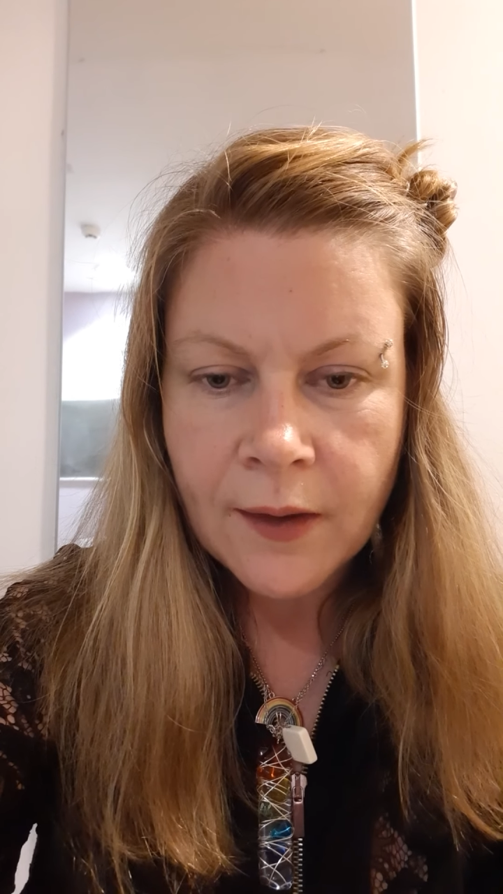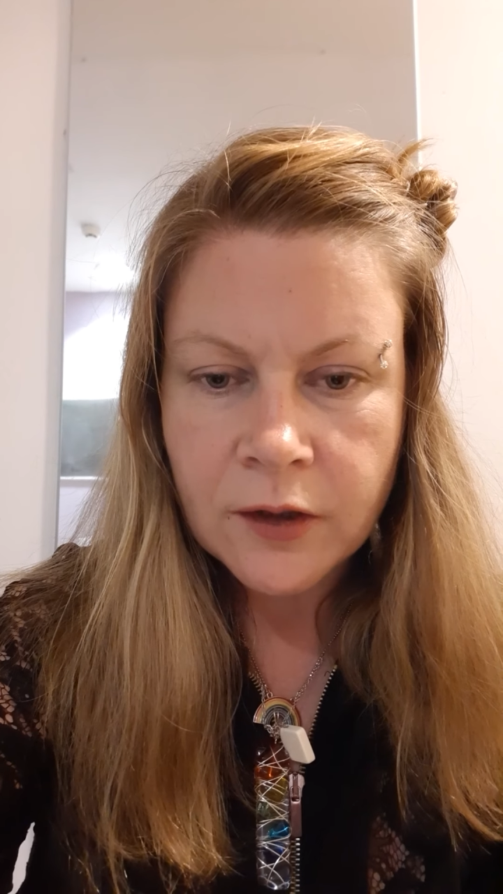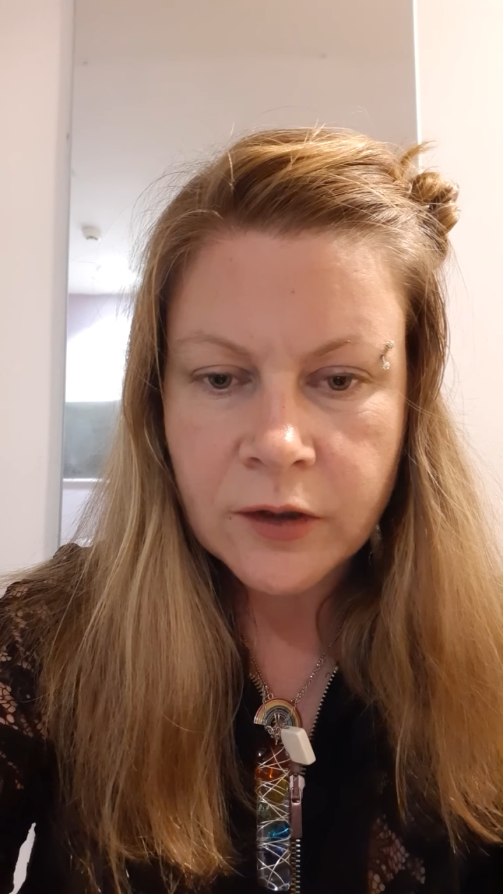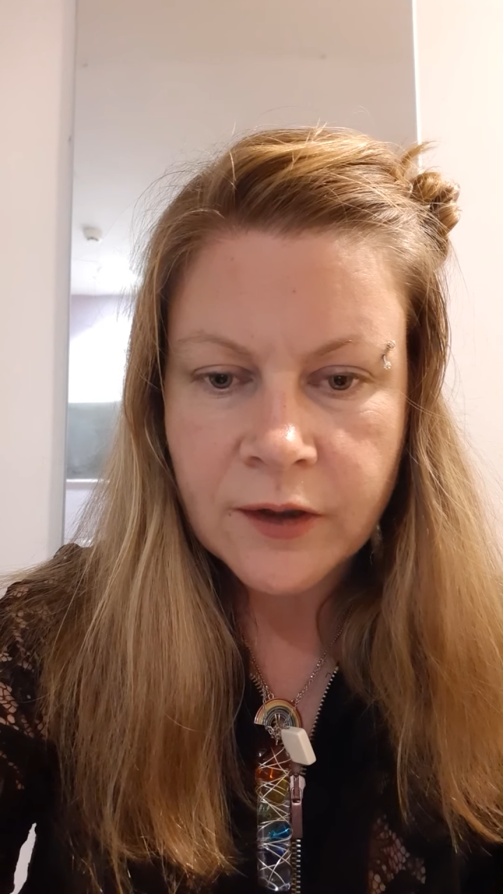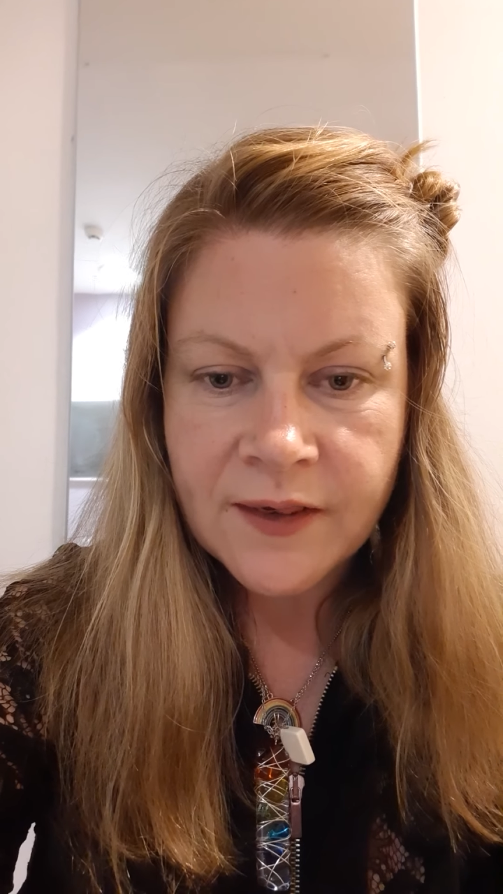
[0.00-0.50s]

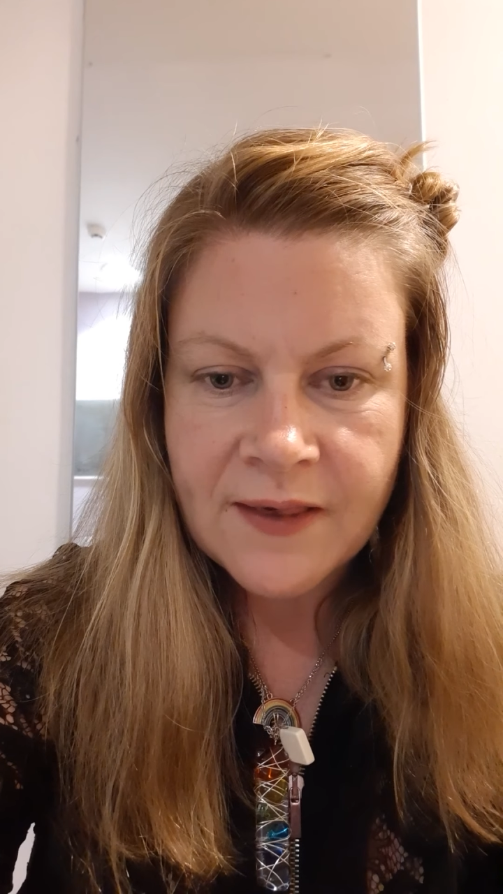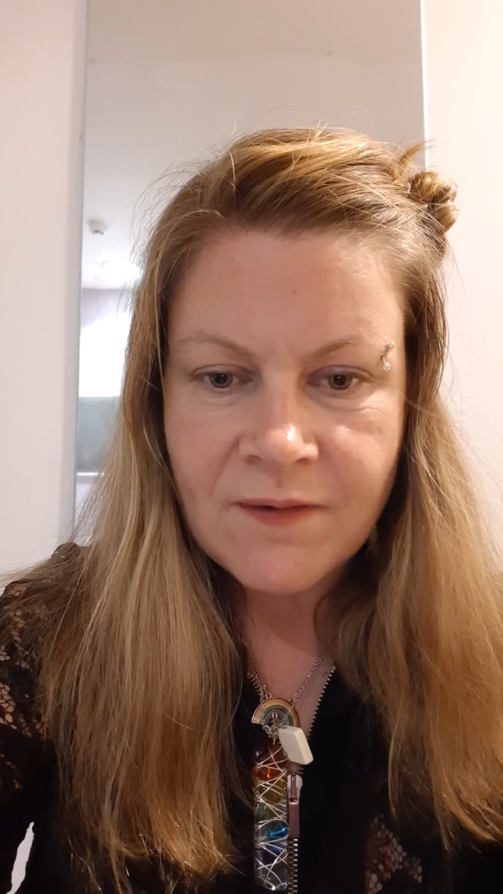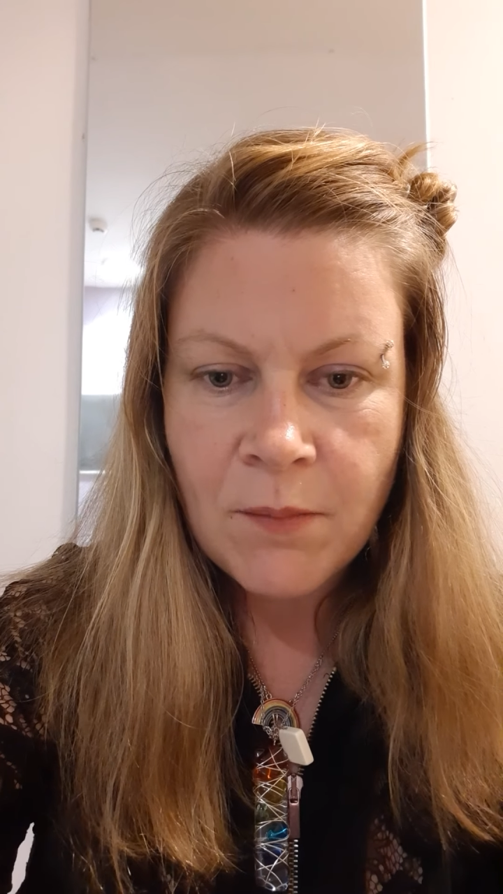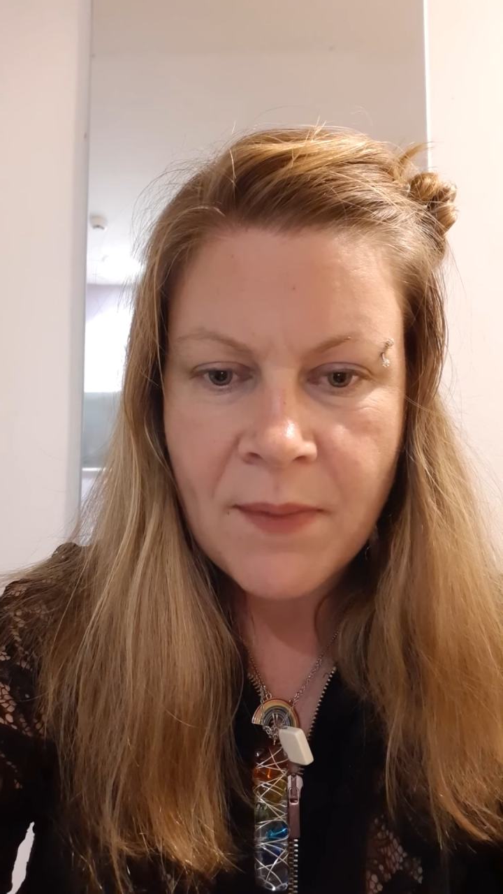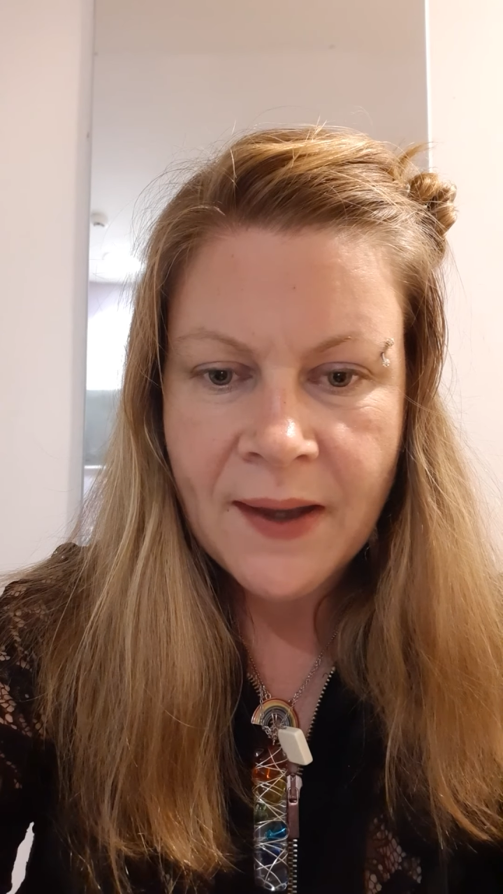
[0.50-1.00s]
because if
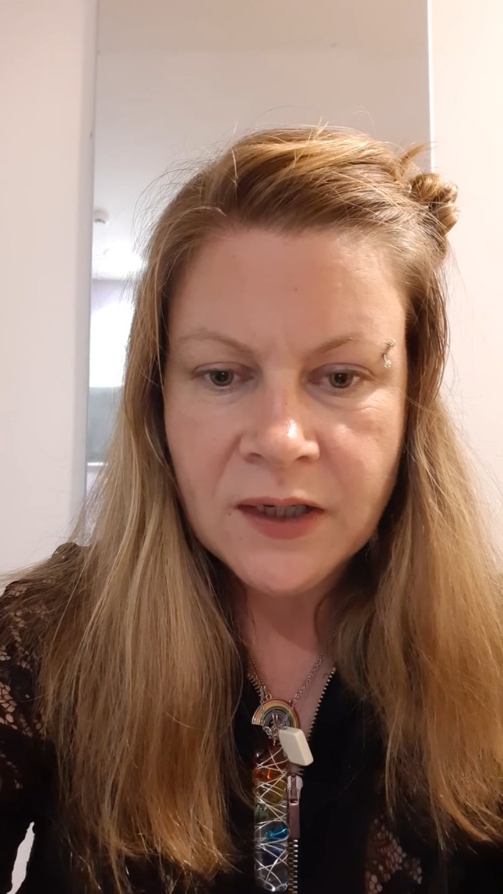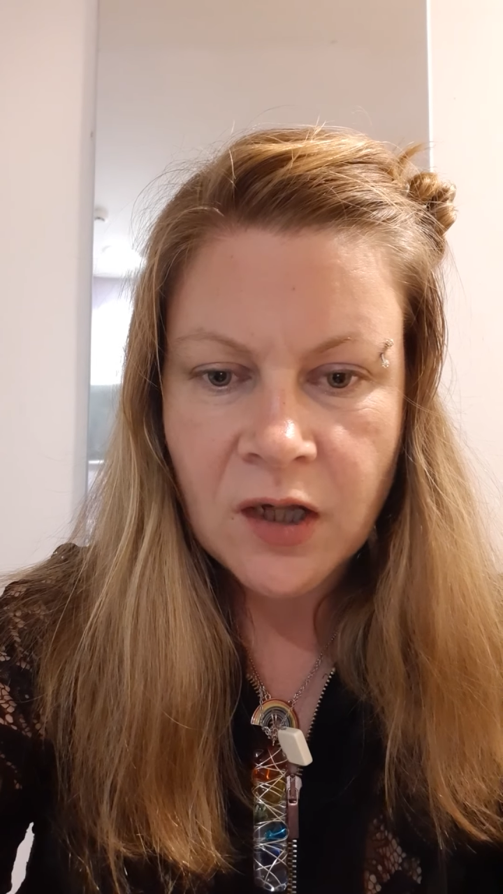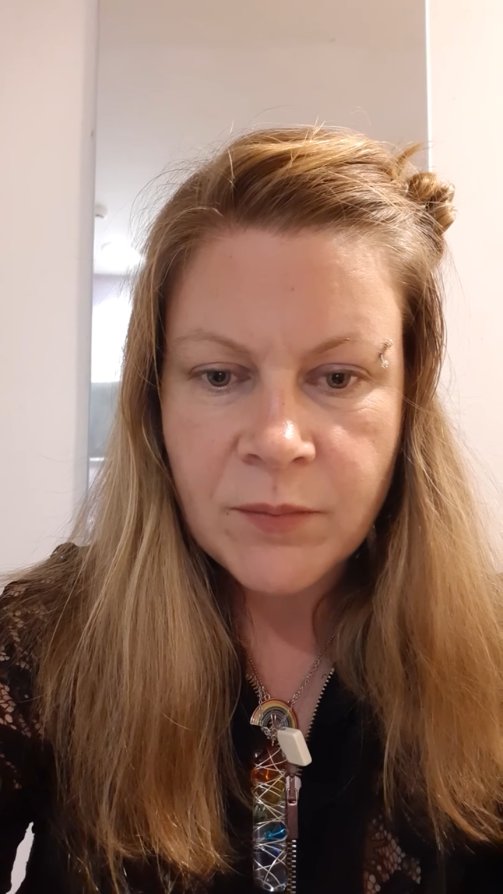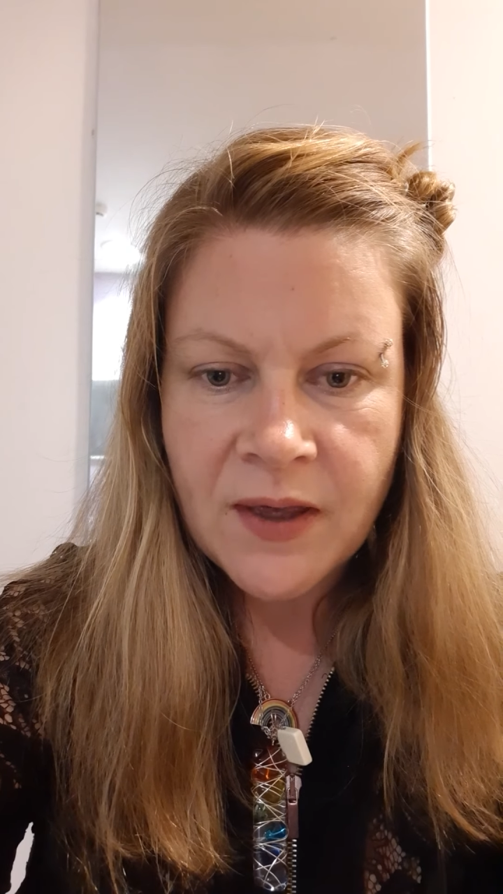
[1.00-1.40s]
I'm banged up